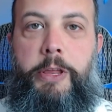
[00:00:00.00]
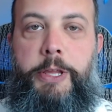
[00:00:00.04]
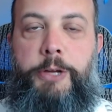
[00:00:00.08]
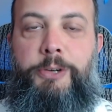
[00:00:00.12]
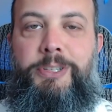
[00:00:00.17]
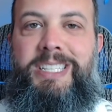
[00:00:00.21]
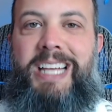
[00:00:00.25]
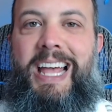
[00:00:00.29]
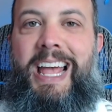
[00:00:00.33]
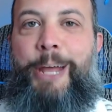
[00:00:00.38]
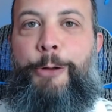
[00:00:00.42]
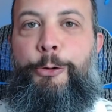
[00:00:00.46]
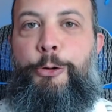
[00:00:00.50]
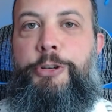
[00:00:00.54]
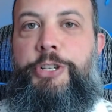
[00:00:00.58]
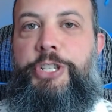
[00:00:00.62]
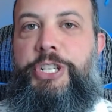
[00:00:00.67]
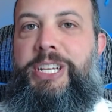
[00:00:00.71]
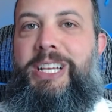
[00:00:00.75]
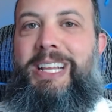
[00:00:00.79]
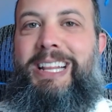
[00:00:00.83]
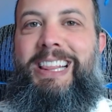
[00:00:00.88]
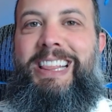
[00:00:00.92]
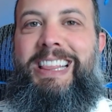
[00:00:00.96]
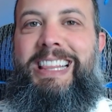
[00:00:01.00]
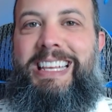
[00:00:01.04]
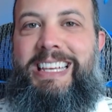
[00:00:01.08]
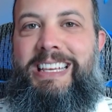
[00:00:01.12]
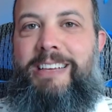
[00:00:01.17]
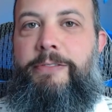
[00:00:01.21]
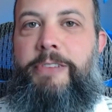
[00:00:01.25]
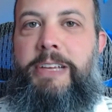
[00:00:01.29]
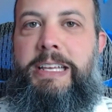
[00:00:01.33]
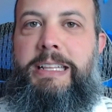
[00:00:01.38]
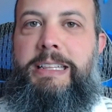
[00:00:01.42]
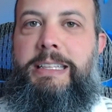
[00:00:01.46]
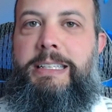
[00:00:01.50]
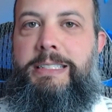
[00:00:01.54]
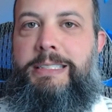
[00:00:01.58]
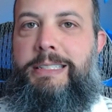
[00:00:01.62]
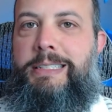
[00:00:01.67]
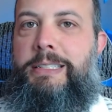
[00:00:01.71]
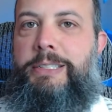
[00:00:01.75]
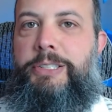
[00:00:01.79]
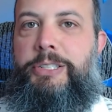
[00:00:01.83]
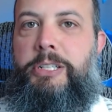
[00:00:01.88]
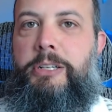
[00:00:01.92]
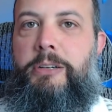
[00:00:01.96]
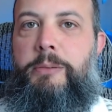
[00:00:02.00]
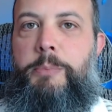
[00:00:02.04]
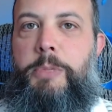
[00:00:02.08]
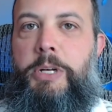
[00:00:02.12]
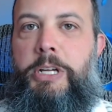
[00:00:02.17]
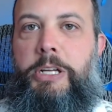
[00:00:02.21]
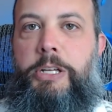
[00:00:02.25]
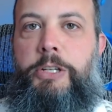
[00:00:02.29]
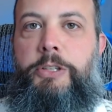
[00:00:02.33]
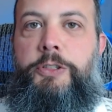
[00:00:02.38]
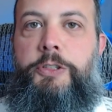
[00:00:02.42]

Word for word: There's energy leaving the system,